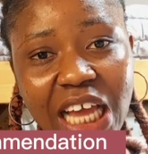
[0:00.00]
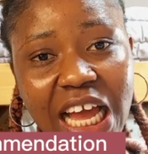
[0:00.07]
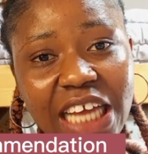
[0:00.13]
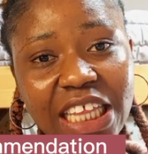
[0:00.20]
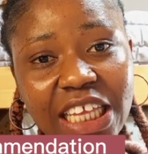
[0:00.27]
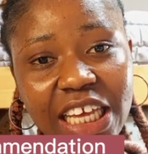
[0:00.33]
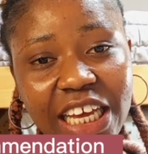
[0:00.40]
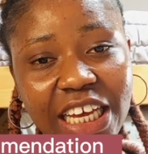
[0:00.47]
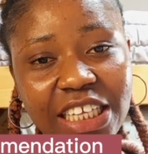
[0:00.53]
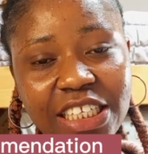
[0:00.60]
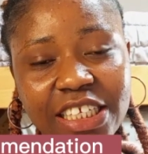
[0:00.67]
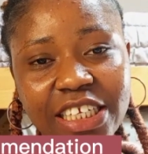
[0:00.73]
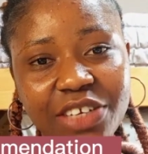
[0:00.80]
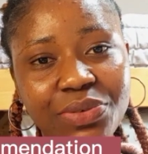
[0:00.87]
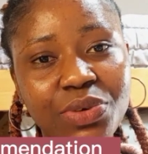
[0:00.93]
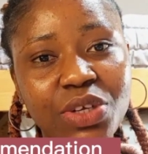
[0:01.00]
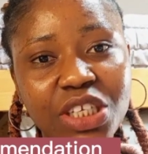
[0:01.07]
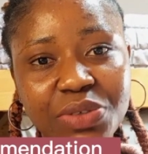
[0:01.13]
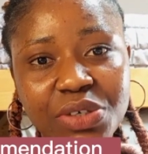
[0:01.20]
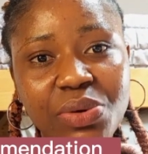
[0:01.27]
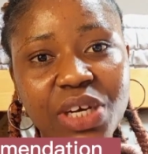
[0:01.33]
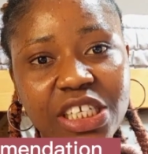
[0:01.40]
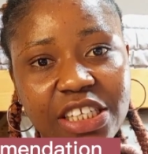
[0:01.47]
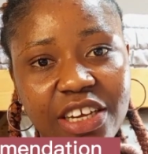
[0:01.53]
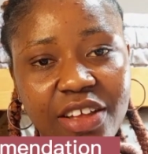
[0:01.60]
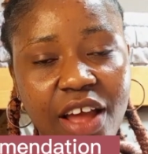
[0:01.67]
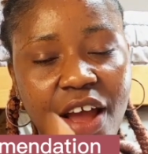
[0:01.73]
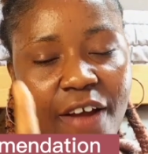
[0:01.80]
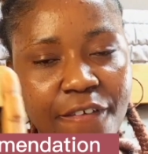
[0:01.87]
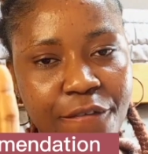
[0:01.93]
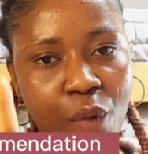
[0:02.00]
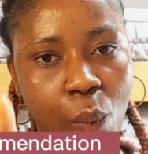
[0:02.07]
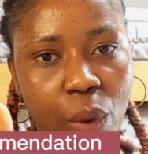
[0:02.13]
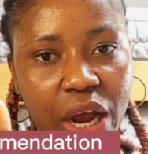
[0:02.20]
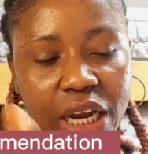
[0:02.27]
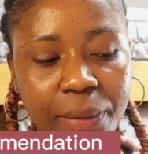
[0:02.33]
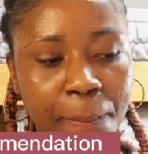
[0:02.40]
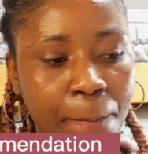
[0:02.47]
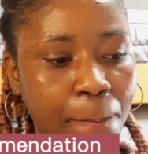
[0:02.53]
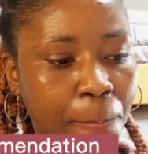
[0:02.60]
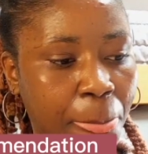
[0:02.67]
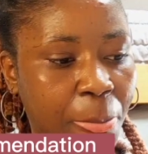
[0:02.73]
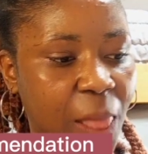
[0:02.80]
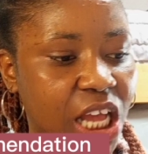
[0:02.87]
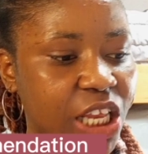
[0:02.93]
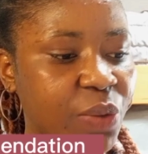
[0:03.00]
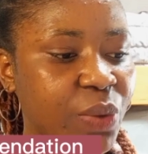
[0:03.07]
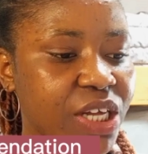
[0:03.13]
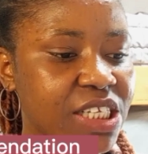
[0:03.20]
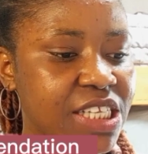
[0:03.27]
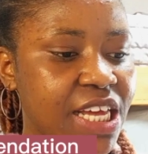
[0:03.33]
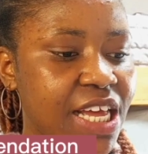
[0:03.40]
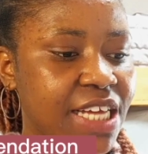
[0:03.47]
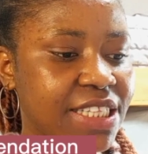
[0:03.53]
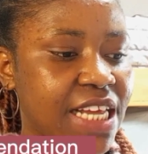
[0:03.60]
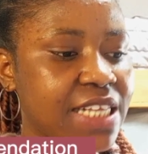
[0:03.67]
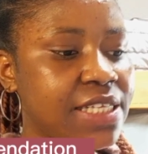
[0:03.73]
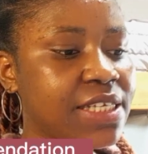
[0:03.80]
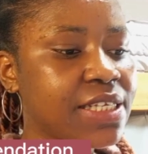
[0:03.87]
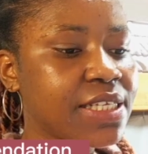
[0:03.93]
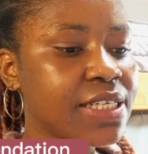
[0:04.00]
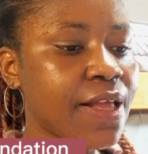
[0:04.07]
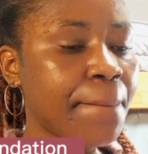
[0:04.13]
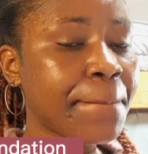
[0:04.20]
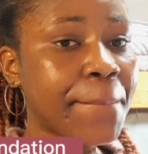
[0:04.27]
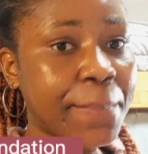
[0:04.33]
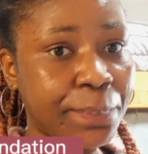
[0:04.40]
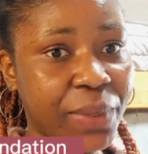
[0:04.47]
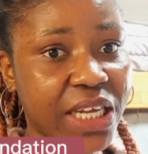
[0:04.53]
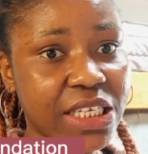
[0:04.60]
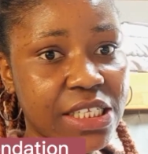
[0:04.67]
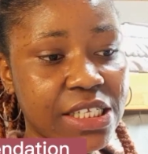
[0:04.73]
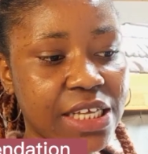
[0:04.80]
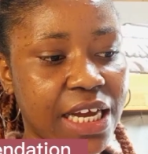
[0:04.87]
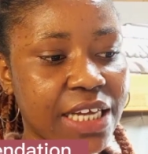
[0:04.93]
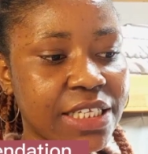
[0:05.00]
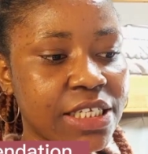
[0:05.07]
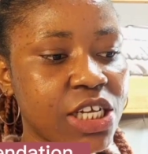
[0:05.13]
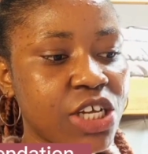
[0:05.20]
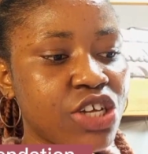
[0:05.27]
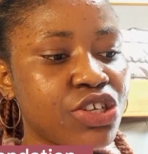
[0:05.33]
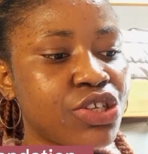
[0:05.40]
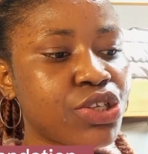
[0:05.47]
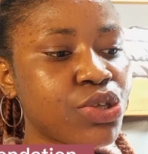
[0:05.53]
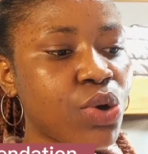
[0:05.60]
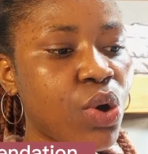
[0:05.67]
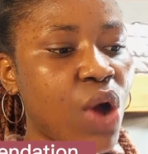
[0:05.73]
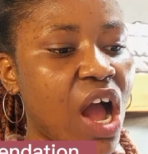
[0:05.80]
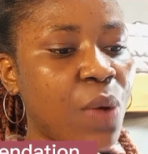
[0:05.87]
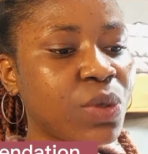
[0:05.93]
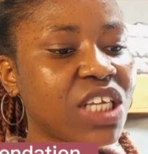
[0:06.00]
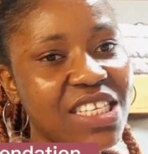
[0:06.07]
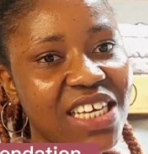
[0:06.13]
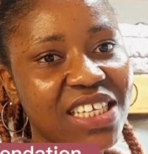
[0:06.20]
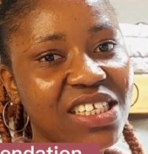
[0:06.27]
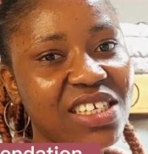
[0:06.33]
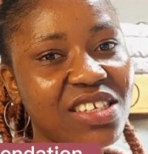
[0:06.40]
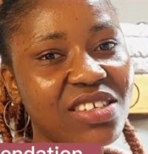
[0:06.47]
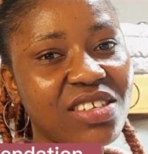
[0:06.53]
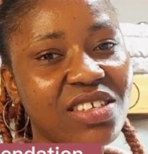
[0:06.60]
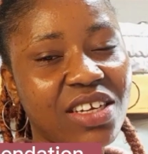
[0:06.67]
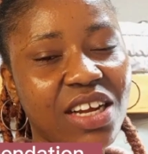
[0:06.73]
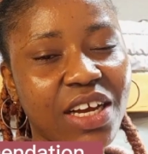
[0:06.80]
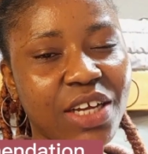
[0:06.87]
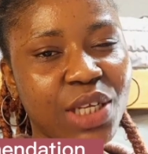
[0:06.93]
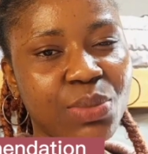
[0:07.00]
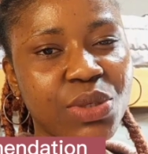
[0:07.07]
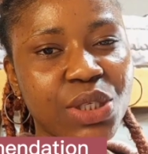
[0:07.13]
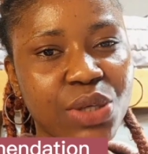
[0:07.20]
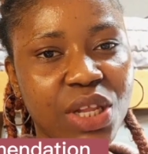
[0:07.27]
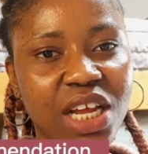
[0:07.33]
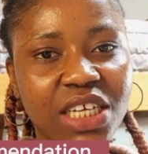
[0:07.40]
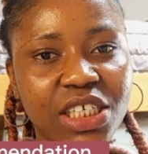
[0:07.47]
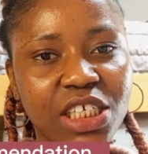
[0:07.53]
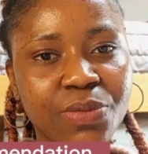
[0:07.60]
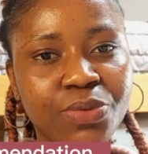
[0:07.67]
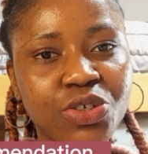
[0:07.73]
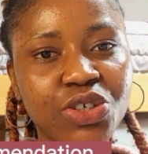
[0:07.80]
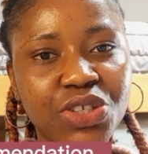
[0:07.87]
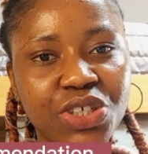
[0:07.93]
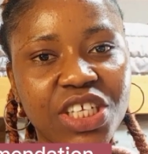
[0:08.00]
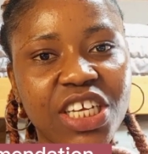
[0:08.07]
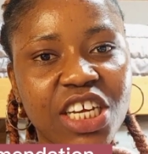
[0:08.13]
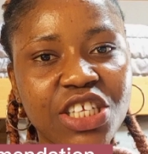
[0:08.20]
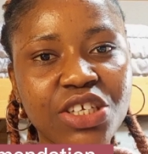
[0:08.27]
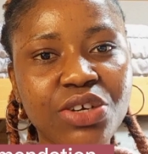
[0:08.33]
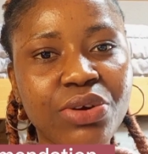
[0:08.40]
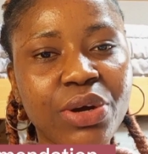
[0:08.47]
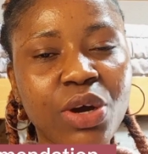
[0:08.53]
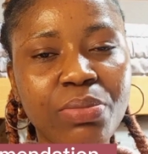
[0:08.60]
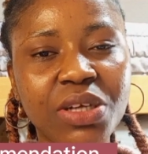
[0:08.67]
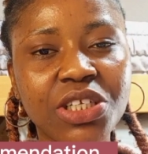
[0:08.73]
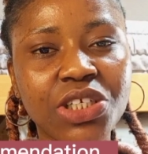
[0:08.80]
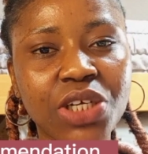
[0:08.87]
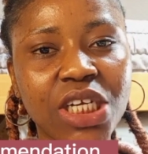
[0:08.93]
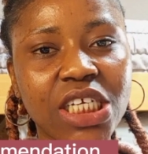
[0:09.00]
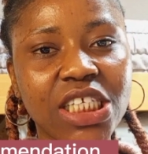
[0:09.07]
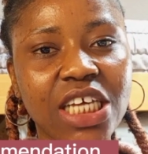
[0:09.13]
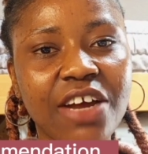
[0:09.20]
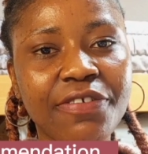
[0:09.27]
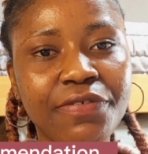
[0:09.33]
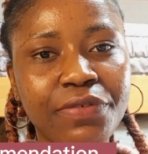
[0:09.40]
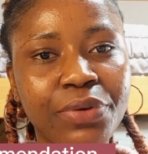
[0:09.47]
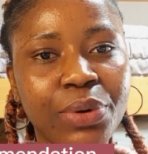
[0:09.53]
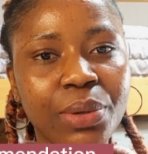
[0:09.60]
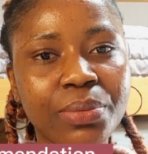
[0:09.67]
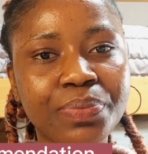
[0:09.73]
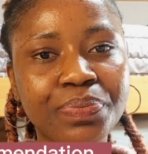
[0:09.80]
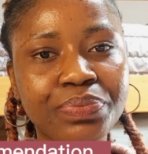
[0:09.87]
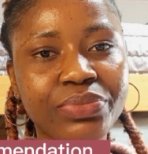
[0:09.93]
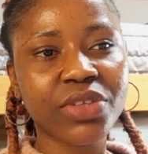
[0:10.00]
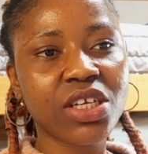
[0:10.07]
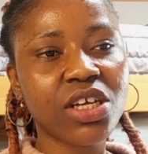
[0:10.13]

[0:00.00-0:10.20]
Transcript: At the end, they only requested for 1. Anyways, that is by the side. So I would say that since this is an academic scholarship, you should get your recommendation letter from